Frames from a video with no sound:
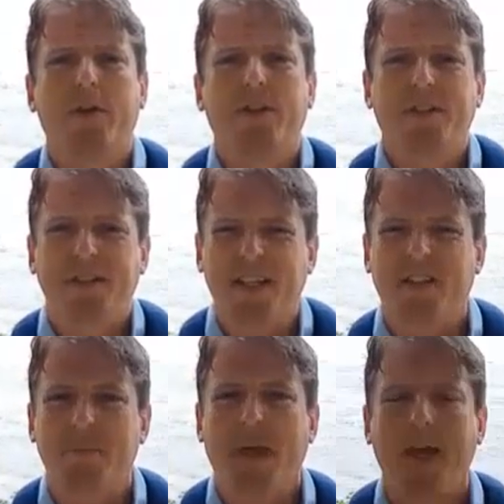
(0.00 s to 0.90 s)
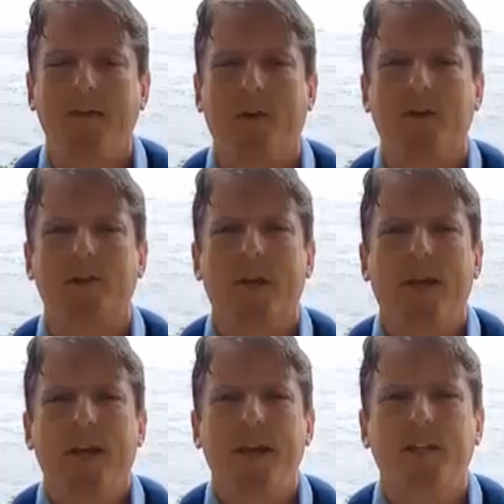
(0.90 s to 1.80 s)
these addictive behaviors,
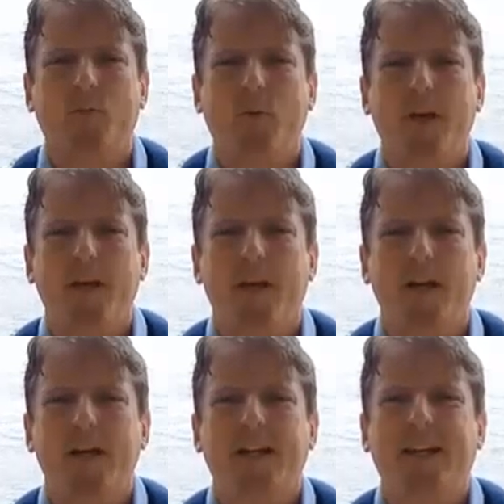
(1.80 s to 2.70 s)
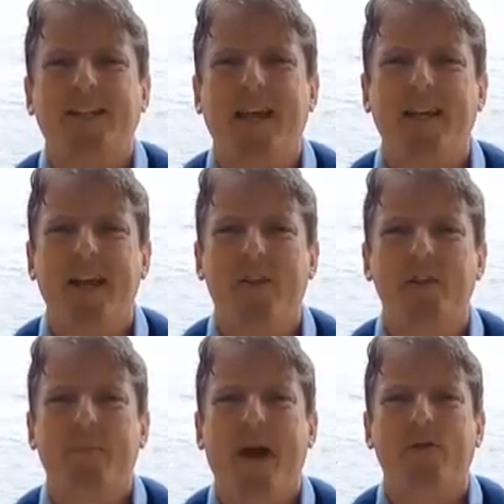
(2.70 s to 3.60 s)
is we get taken down
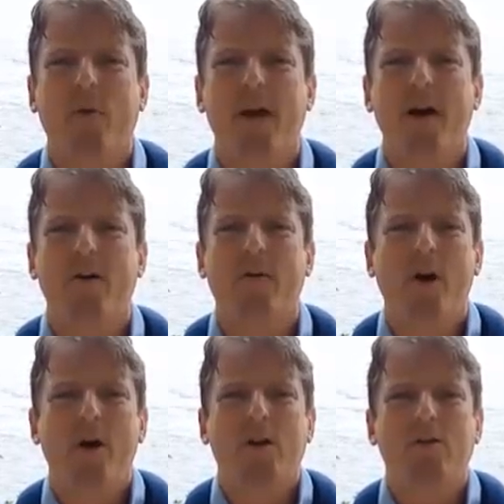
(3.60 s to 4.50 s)
this pathway of